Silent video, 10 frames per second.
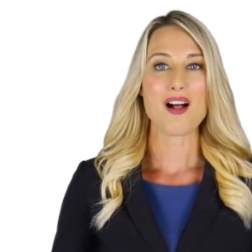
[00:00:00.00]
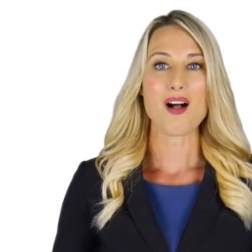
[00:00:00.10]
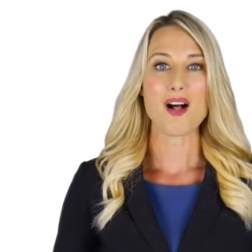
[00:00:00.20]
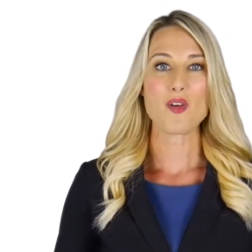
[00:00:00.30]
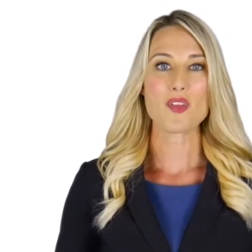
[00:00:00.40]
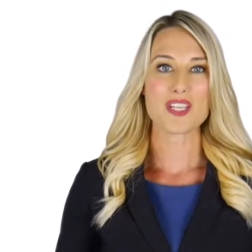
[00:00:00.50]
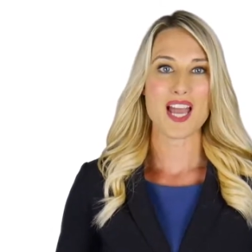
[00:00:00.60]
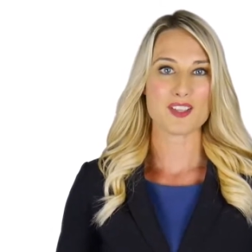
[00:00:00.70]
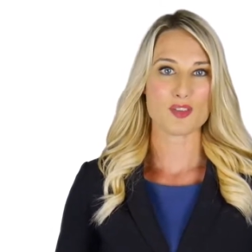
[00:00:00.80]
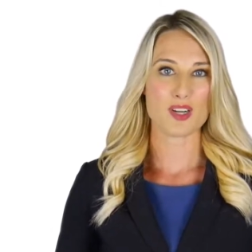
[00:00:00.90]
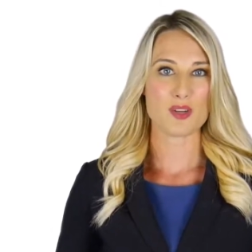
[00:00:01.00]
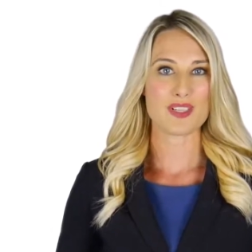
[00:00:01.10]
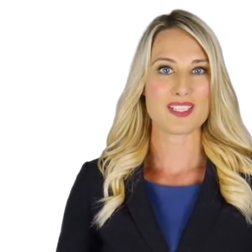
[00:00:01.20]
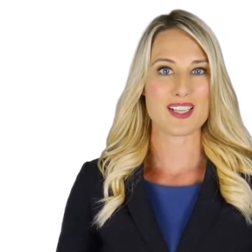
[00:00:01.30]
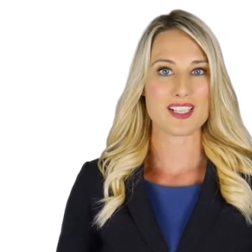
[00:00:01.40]
Although the tax credit
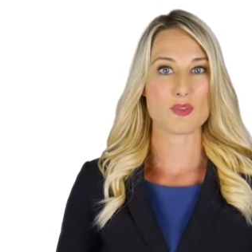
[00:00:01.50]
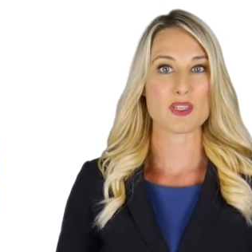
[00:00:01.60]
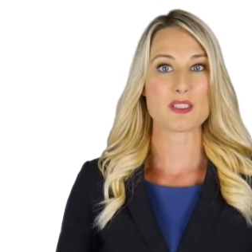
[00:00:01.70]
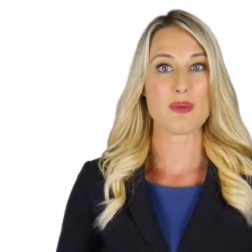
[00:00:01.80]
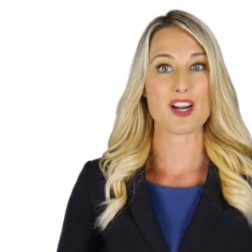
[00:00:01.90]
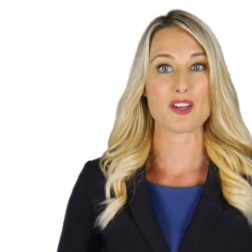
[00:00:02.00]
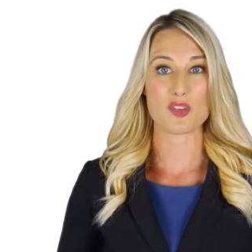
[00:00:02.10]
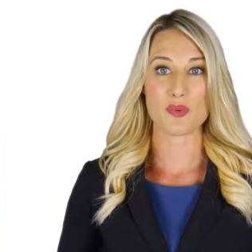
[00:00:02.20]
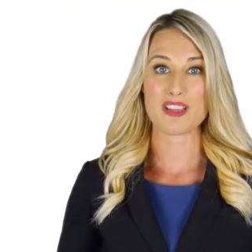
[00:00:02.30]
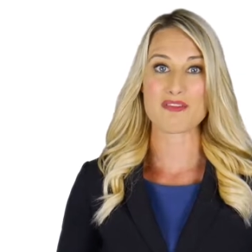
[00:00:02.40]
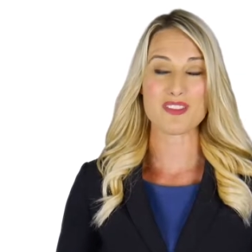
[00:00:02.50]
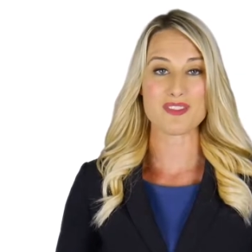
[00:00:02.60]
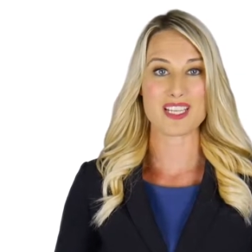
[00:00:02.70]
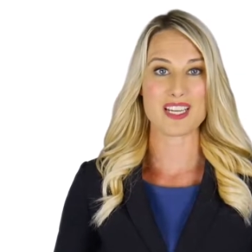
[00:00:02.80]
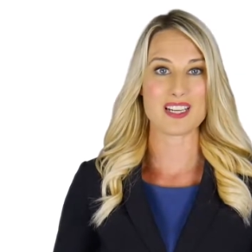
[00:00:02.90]
was set to expire in
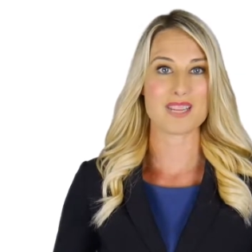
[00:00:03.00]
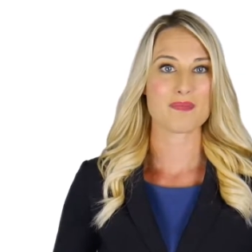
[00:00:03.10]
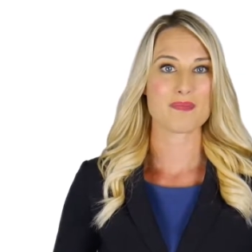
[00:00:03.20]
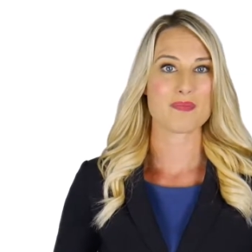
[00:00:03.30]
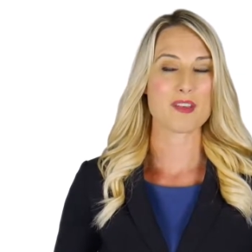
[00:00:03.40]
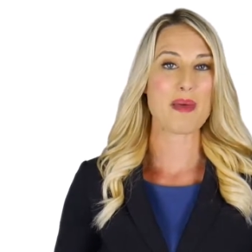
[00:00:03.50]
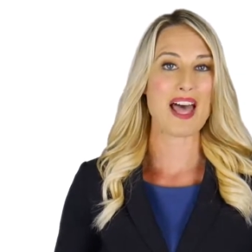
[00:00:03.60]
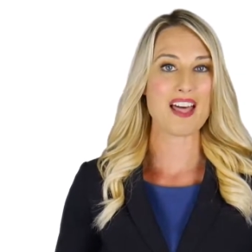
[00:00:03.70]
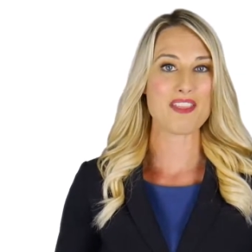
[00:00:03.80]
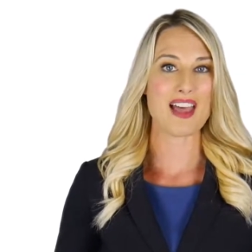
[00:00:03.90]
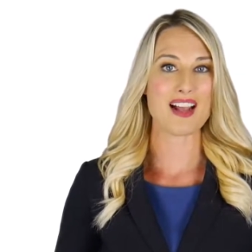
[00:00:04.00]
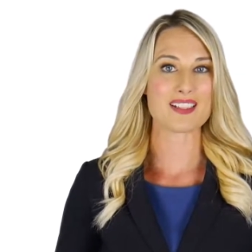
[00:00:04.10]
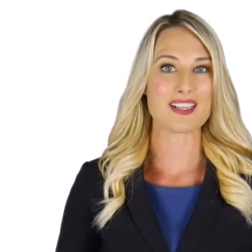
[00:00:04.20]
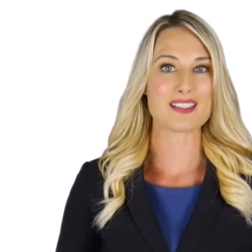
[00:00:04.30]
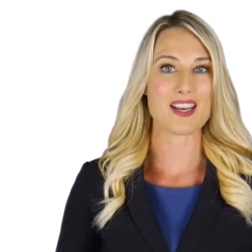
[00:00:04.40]
2015, the PATH
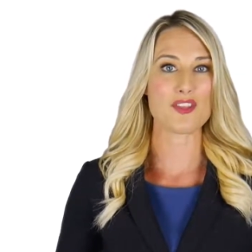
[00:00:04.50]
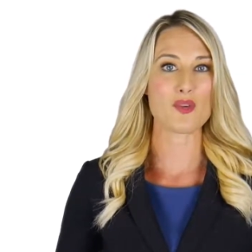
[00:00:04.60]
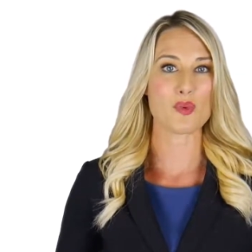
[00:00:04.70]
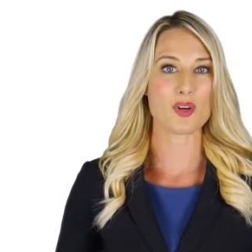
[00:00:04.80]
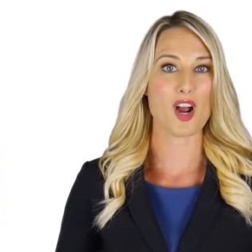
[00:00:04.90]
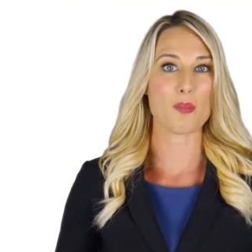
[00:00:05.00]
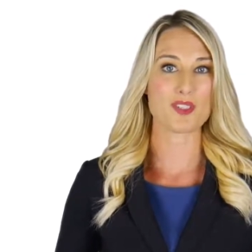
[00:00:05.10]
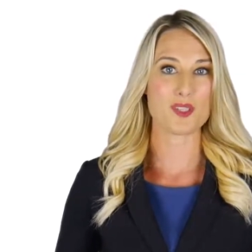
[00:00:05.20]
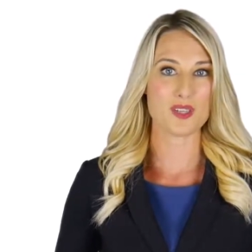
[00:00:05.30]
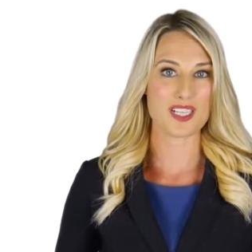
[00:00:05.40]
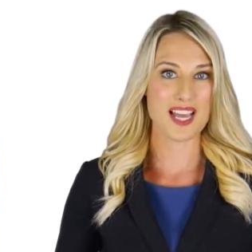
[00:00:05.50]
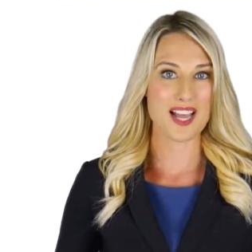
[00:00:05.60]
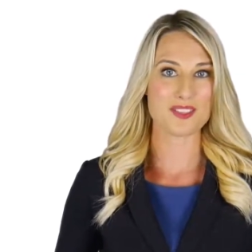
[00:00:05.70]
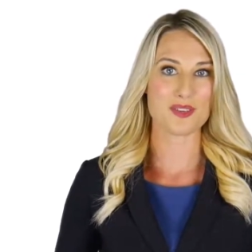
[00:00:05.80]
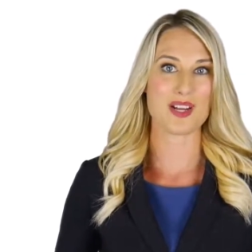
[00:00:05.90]
Act extended the Work Opportunity
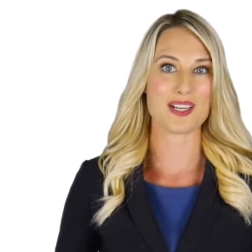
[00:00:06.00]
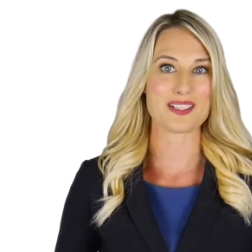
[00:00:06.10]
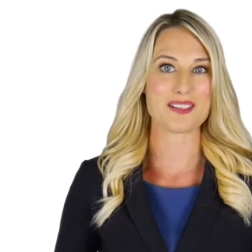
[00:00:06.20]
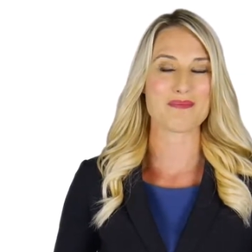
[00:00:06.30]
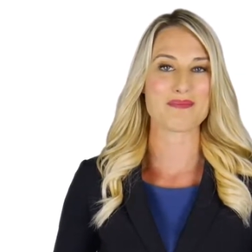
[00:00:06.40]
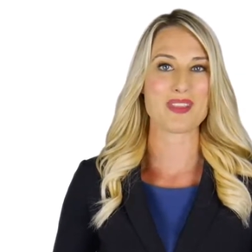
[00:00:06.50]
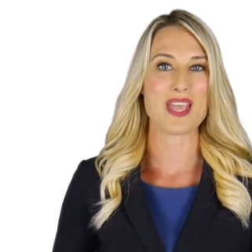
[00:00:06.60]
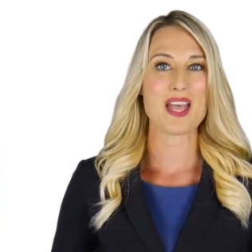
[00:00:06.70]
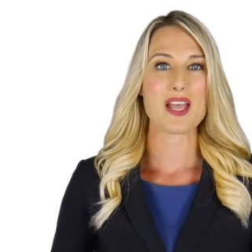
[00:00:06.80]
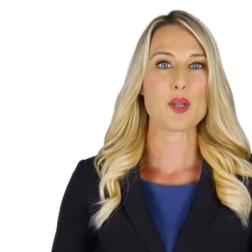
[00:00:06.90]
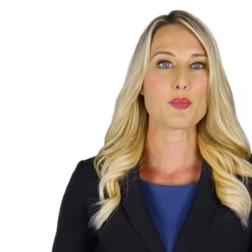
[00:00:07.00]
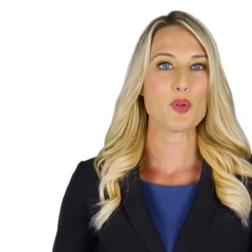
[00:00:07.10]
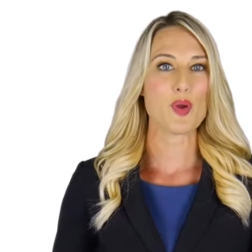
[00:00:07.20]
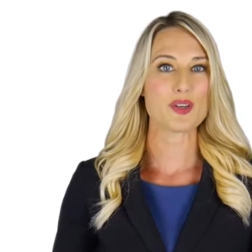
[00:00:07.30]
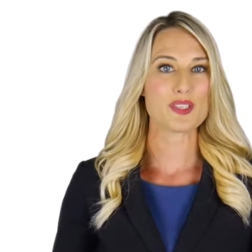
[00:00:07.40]
Tax Credit.
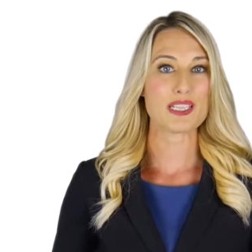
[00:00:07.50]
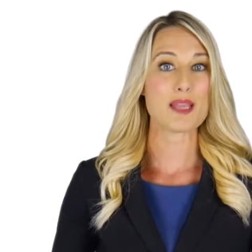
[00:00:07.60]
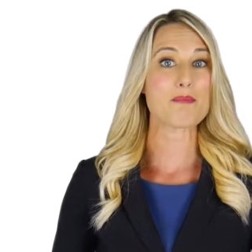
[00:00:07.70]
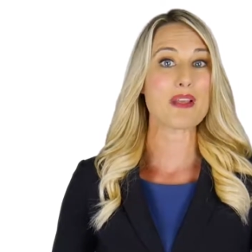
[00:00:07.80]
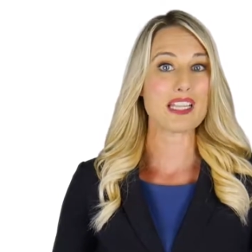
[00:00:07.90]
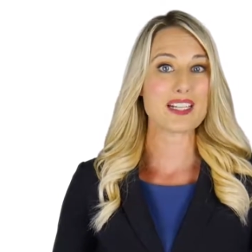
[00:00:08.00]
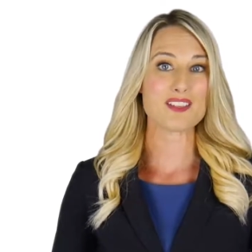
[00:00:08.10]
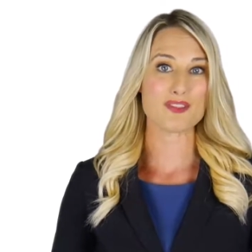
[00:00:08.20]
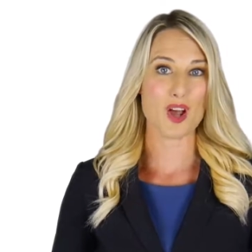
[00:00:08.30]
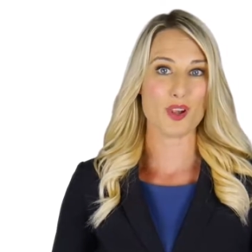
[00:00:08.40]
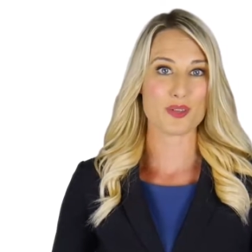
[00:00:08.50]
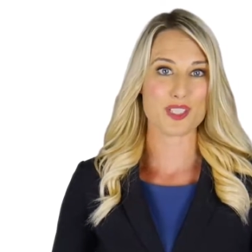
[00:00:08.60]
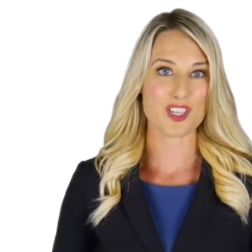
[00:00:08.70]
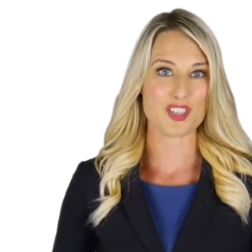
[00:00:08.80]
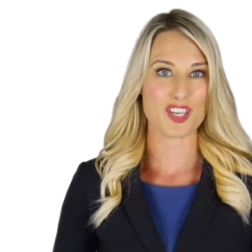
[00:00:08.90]
Employers claim billions of dollars
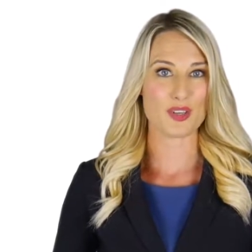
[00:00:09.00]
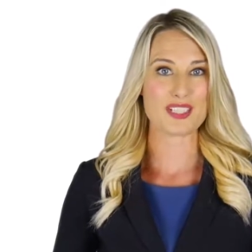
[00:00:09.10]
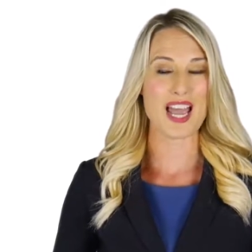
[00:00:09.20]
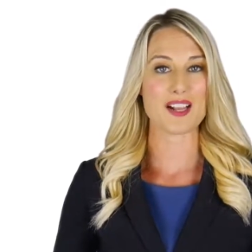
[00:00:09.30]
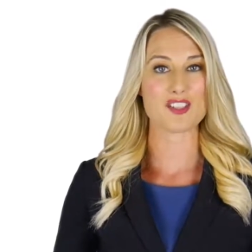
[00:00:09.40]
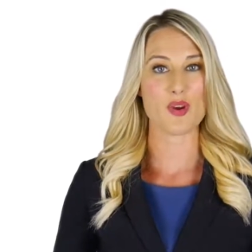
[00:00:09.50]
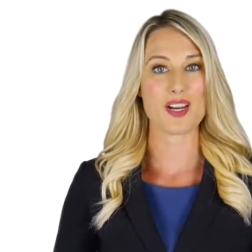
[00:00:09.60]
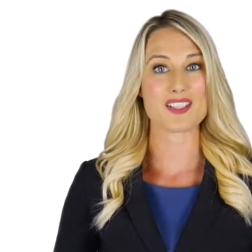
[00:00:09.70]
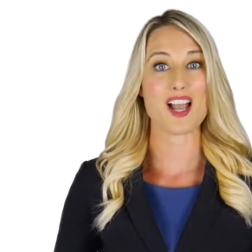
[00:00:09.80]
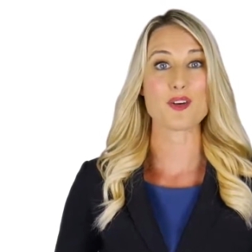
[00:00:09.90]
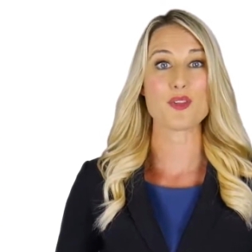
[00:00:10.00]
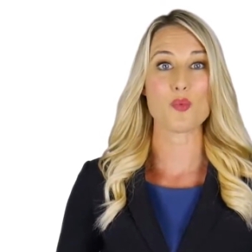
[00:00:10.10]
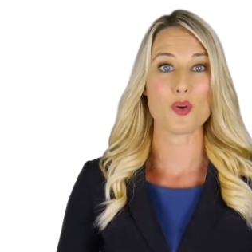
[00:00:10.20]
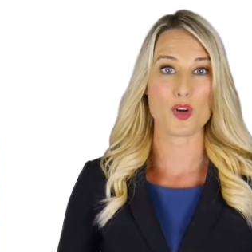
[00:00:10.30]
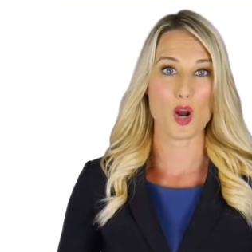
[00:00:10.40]
each year in tax credits under the
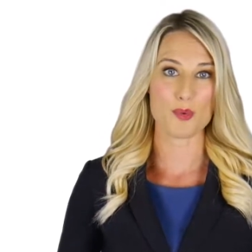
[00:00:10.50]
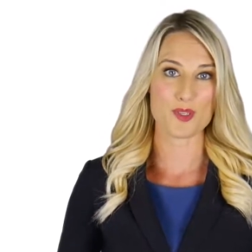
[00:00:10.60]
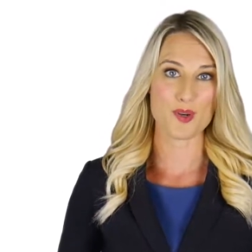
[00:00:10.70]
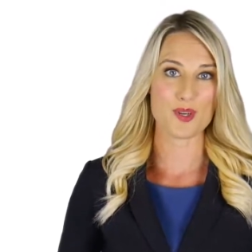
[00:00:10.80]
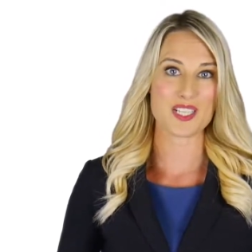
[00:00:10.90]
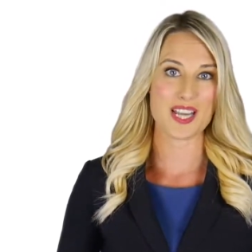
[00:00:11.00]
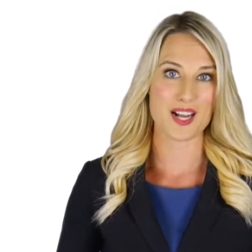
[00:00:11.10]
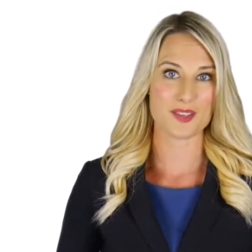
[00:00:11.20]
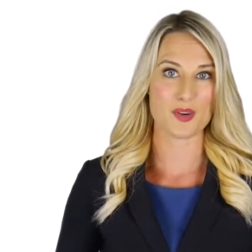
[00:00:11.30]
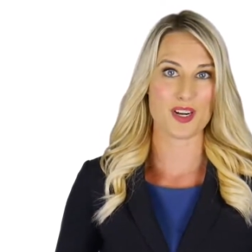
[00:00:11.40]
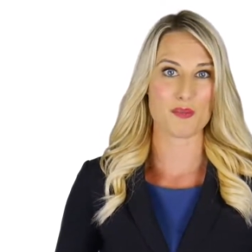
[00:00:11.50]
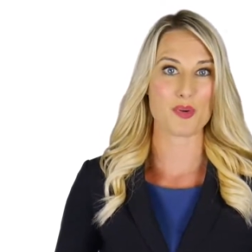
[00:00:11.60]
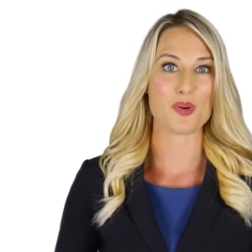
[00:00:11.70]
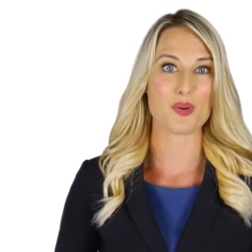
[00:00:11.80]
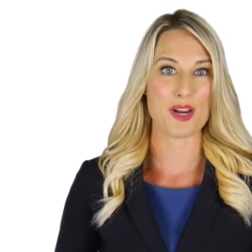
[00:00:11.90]
Work Opportunity Tax Credit
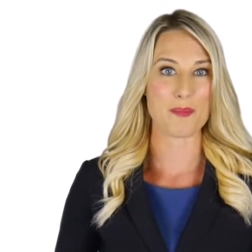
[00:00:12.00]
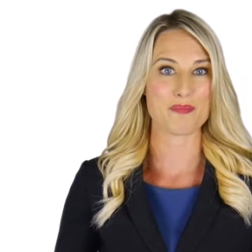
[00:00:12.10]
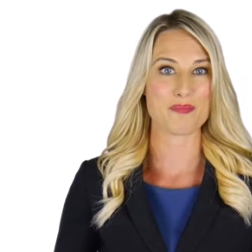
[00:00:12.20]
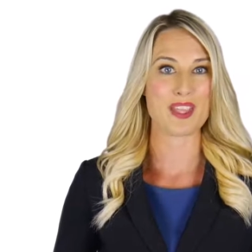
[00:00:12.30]
program.